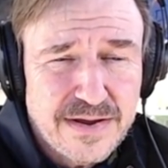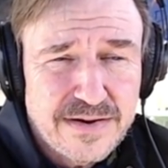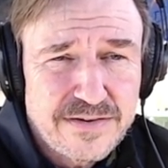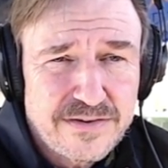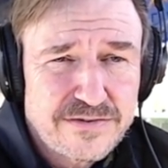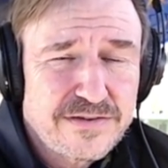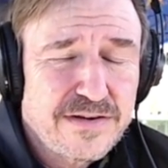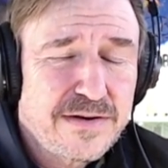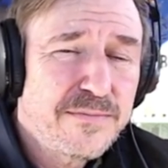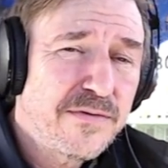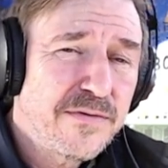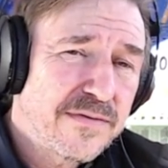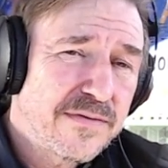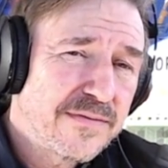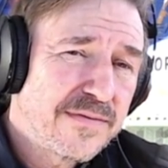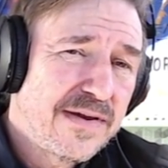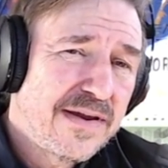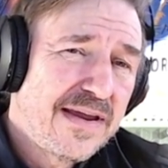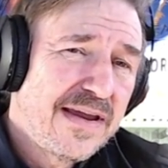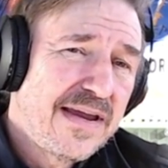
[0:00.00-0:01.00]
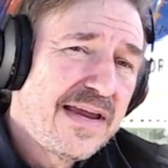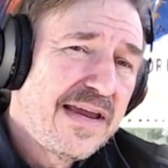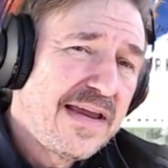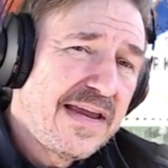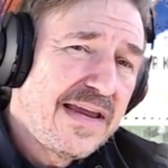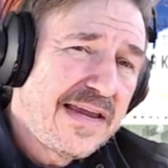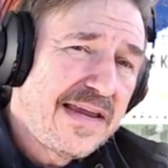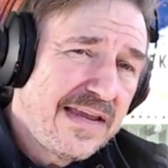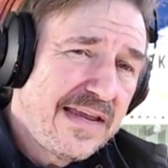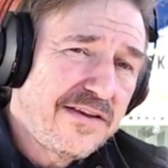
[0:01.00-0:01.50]
December
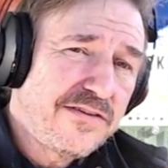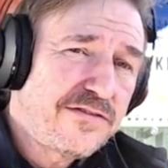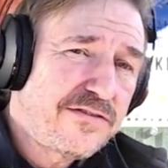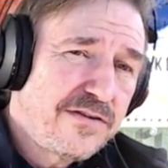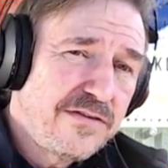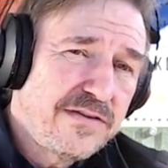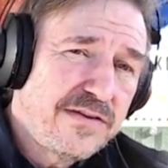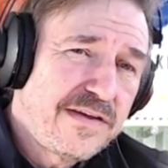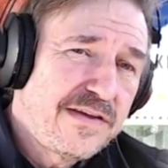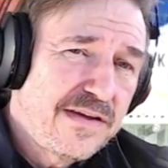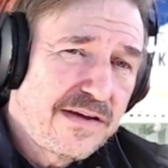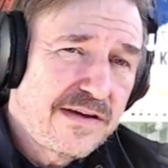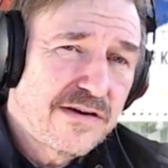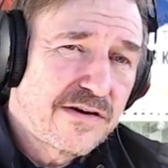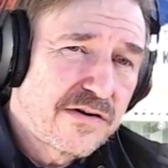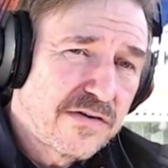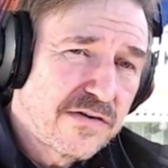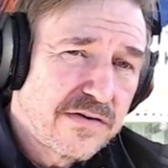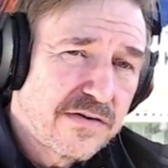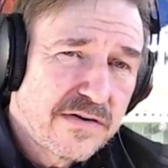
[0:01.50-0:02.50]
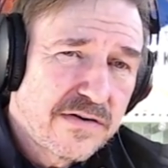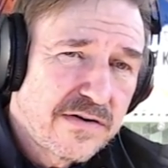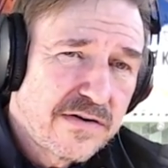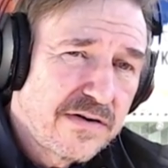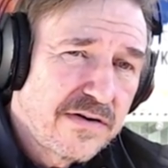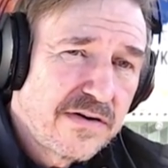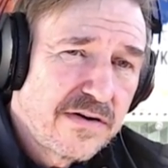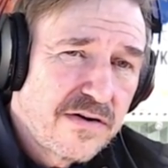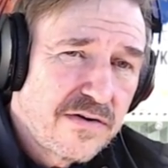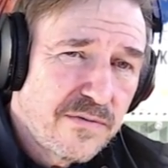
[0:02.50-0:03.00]
is to the year
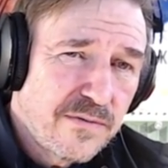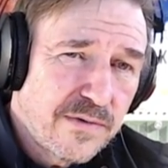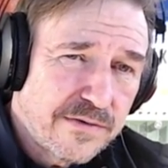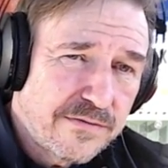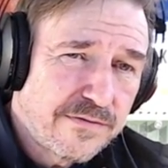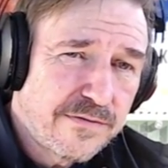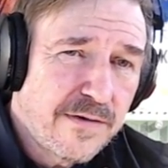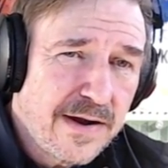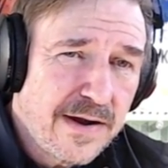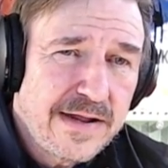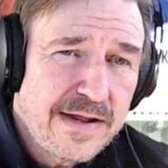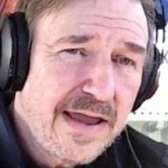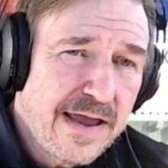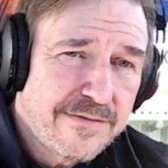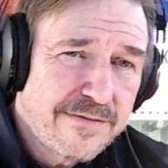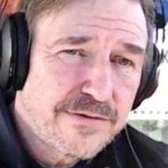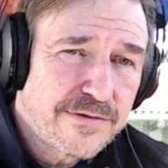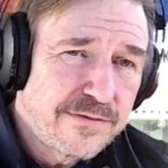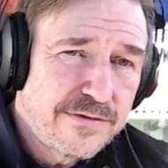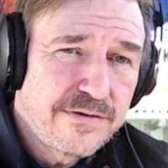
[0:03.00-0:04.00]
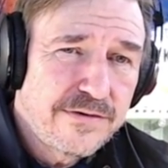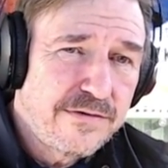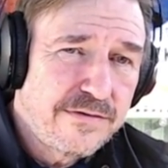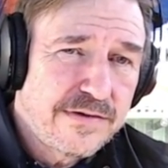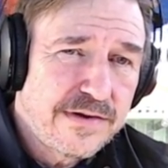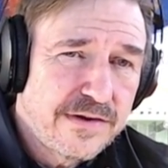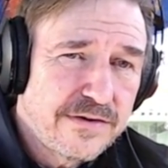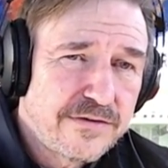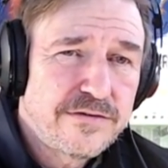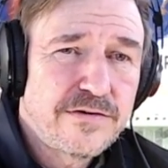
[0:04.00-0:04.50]
what Friday
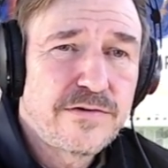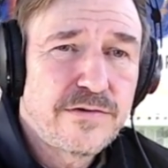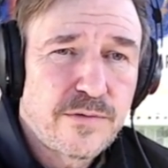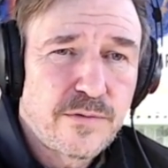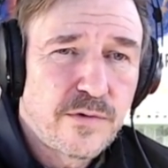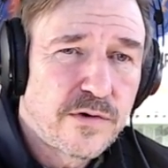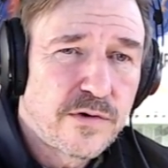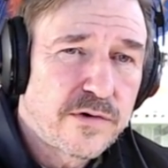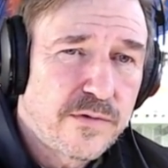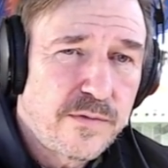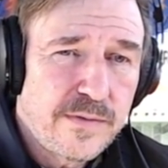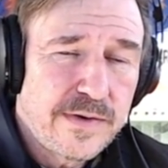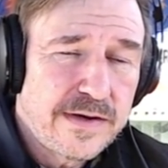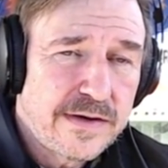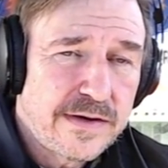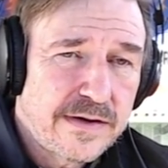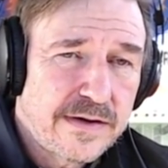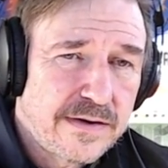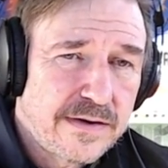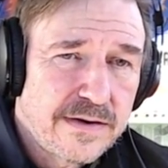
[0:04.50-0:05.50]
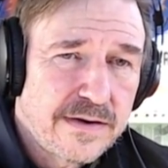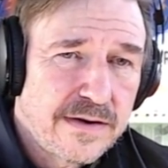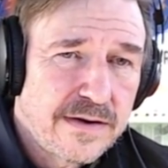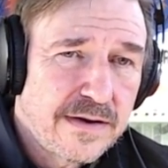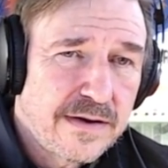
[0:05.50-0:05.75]
afternoon is to the work week.